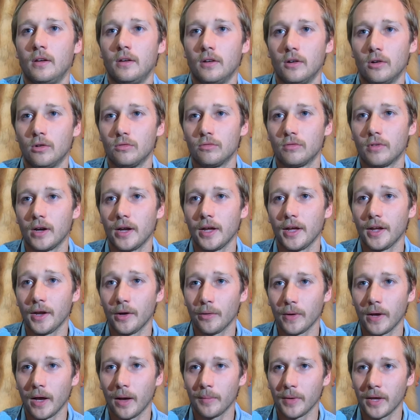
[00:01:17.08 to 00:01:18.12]
All right, here
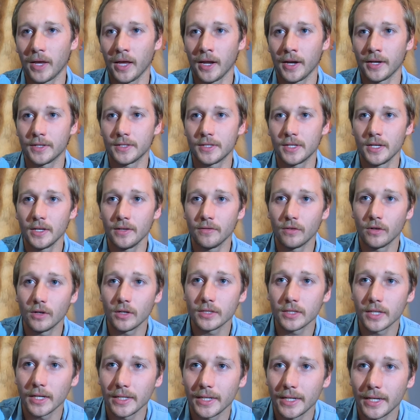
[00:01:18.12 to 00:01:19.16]
we got Mechanic Steve.
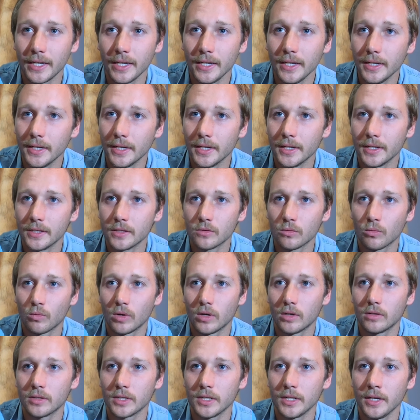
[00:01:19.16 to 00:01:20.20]
Looks like he is
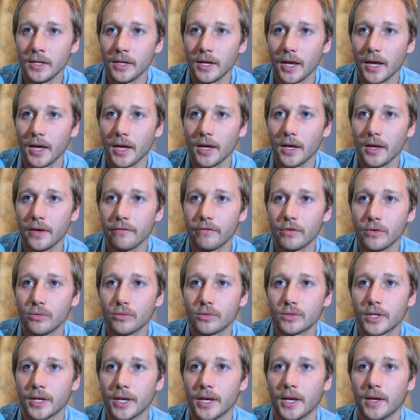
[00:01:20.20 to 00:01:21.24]
welding a fuel
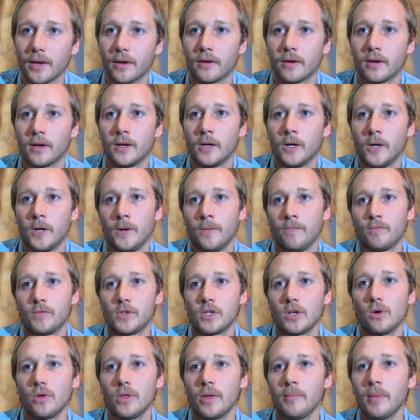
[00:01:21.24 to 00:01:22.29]
tank.
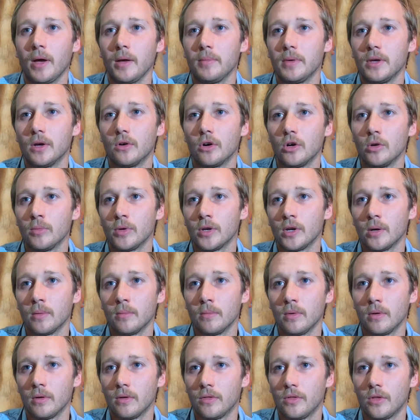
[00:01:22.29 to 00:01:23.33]
So that might be
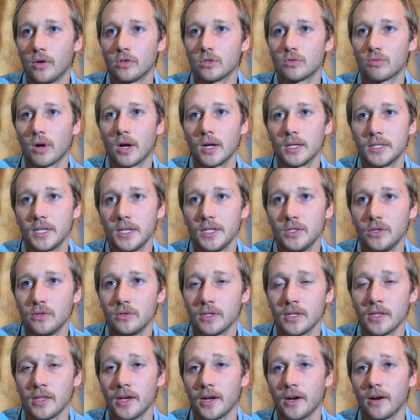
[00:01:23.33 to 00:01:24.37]
aluminum, those rods he's
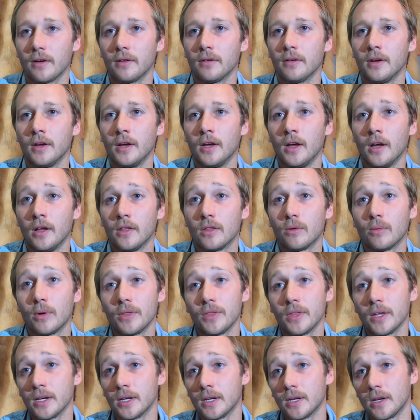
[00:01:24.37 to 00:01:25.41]
using there. The one
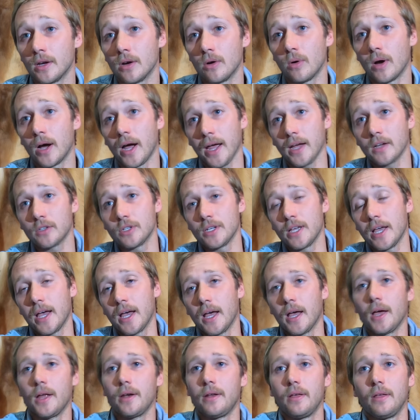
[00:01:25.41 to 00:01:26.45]
thing to know, I actually
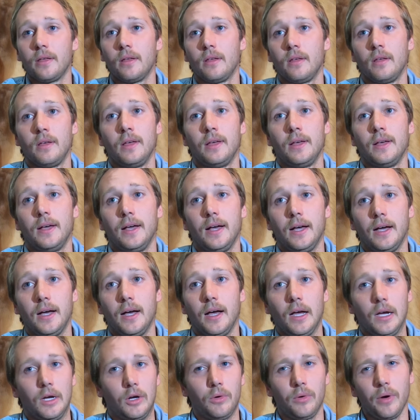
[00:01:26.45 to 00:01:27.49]
had
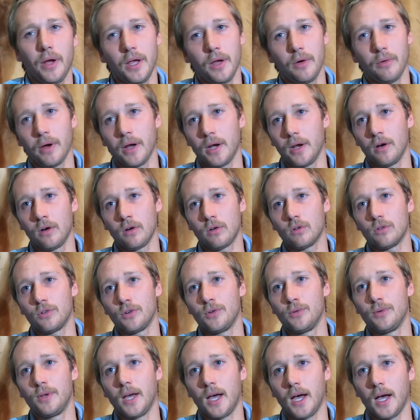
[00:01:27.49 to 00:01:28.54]
a great-great-uncle
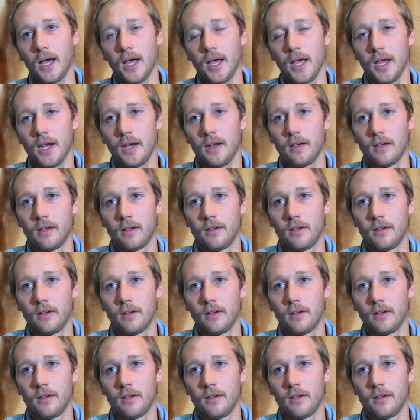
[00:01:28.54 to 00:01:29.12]
who died,